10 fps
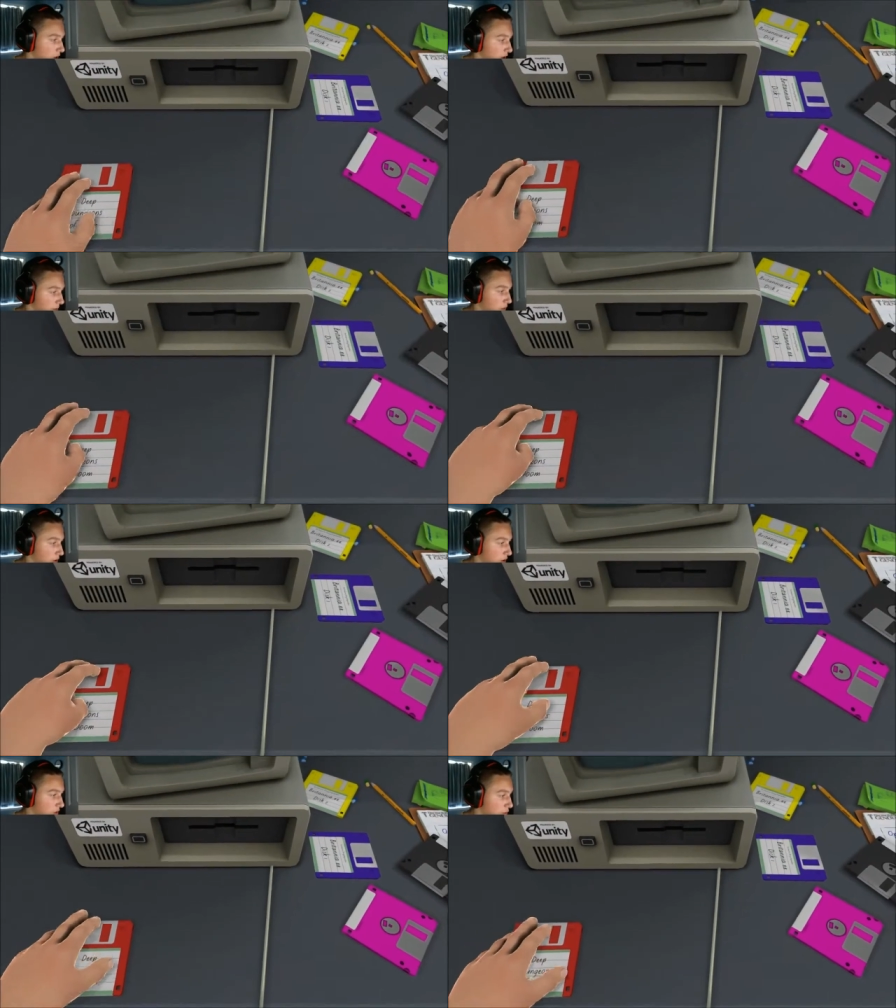Let me put
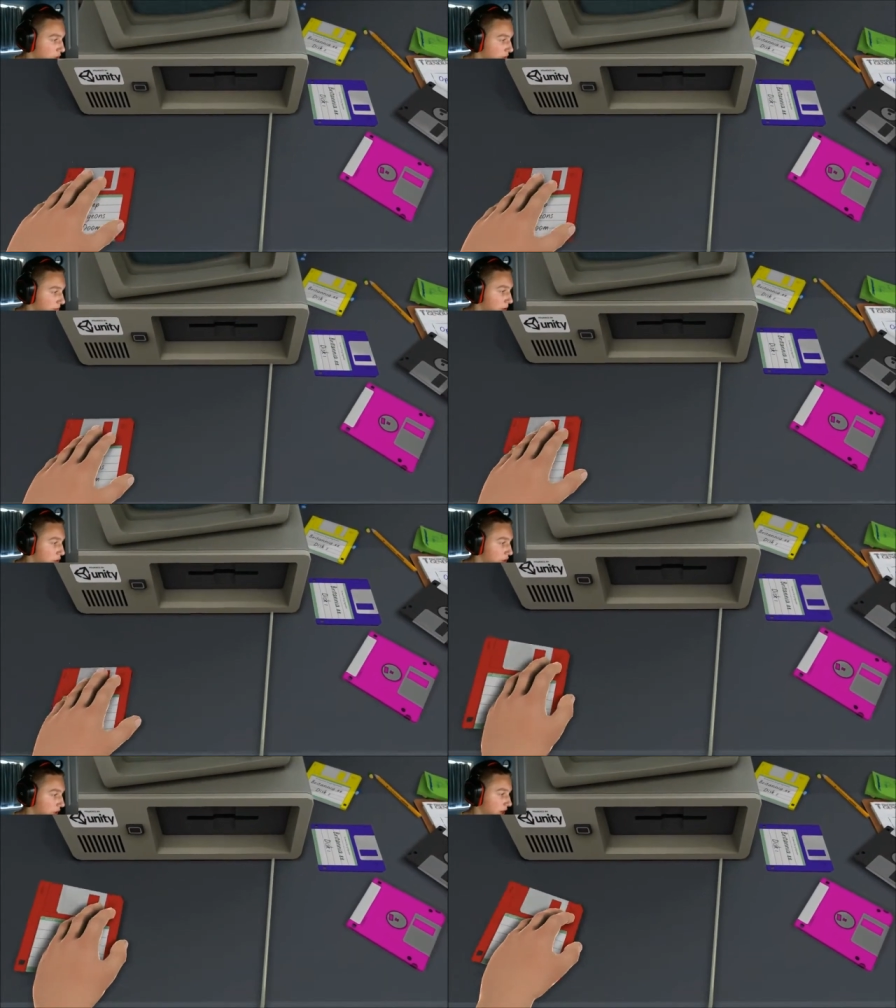in some more
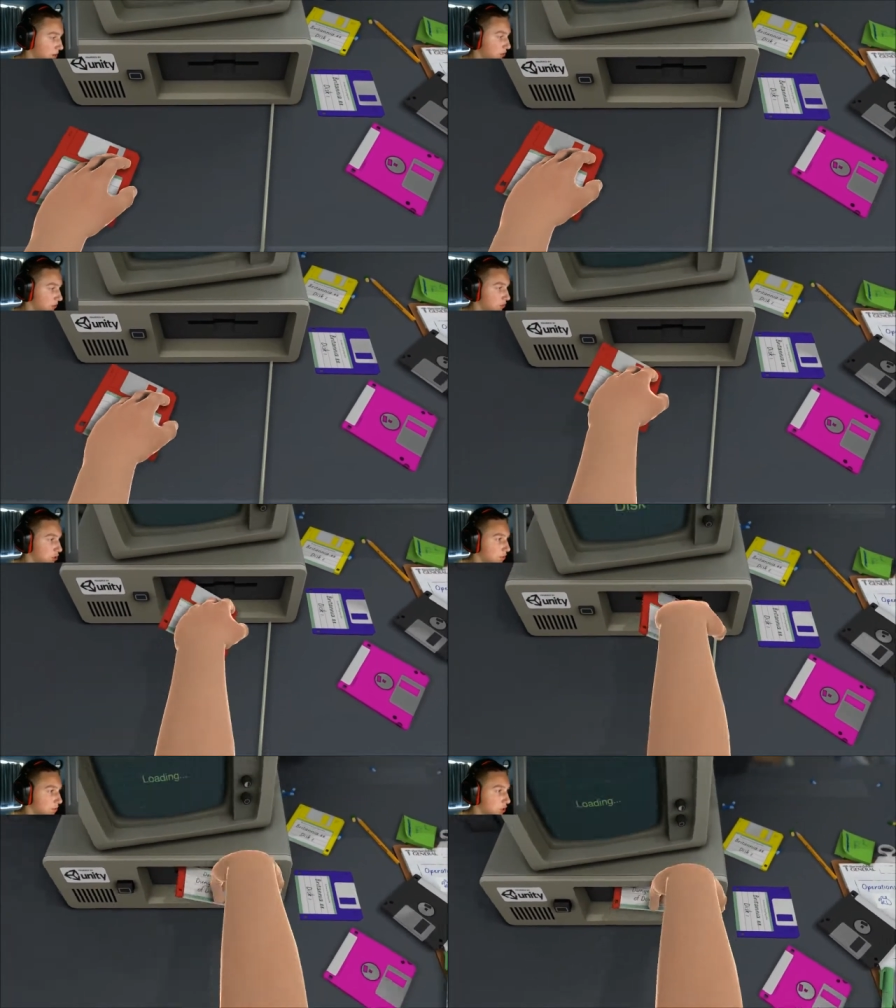computer games of
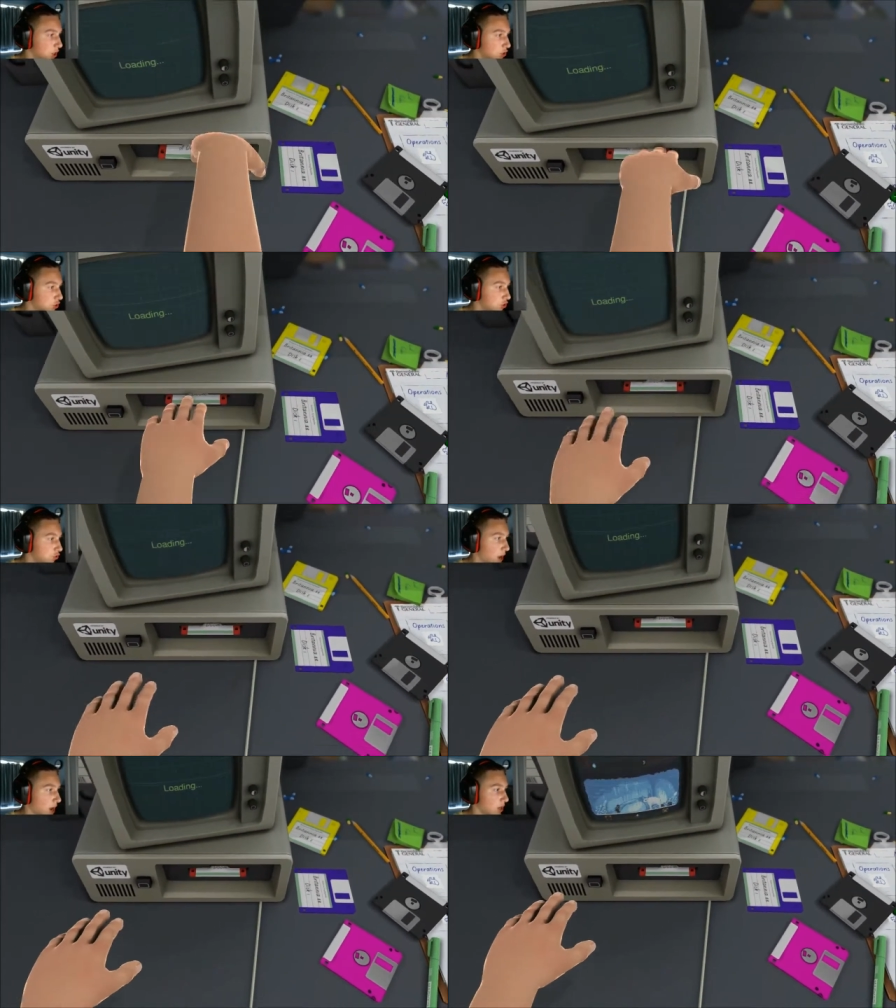deep Dungeon
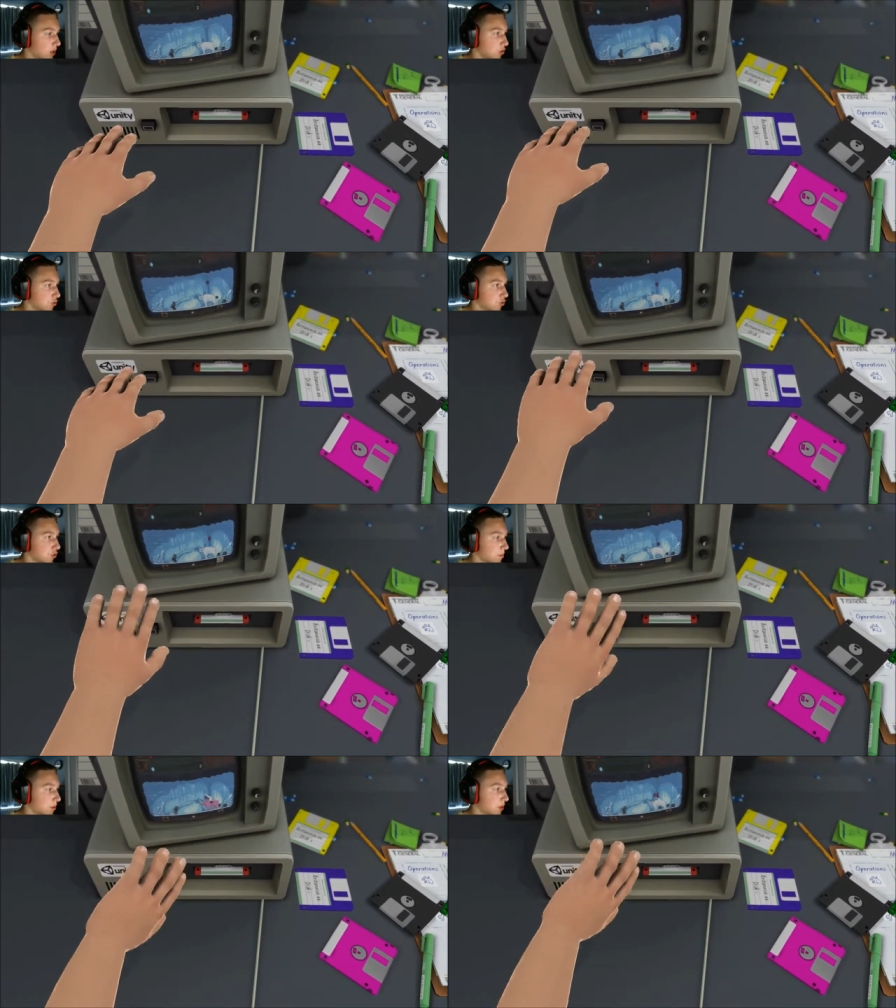Dragons or
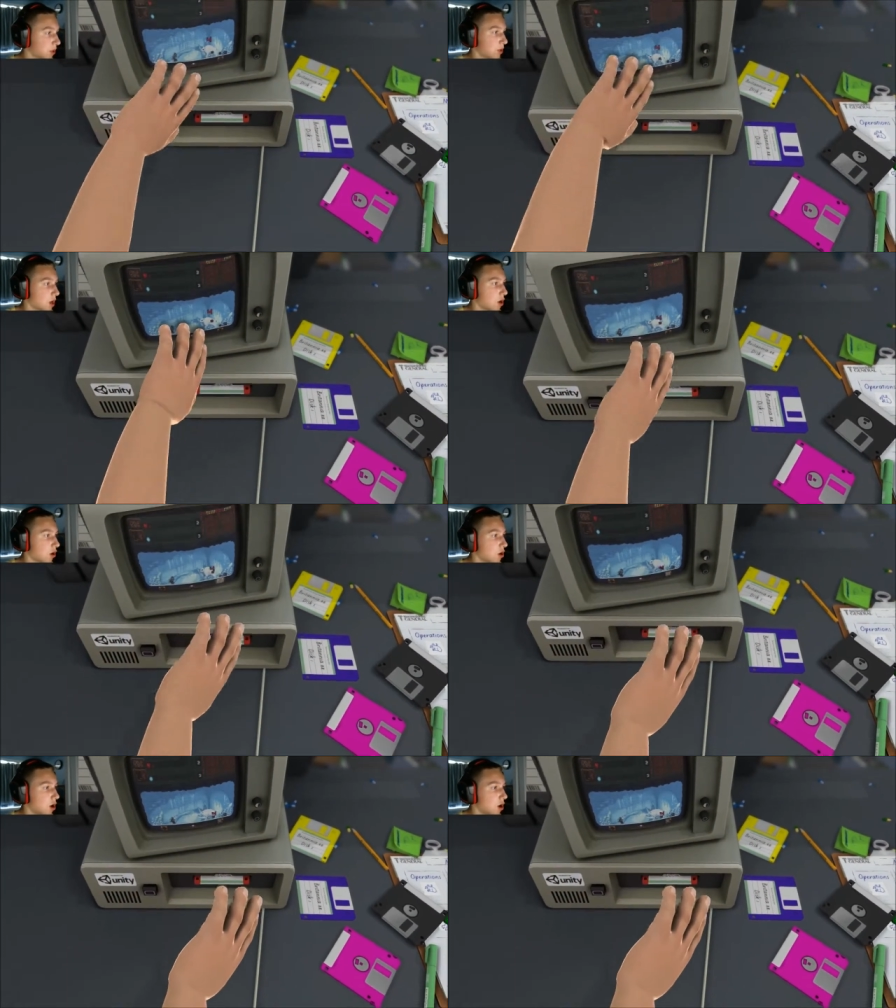something like that.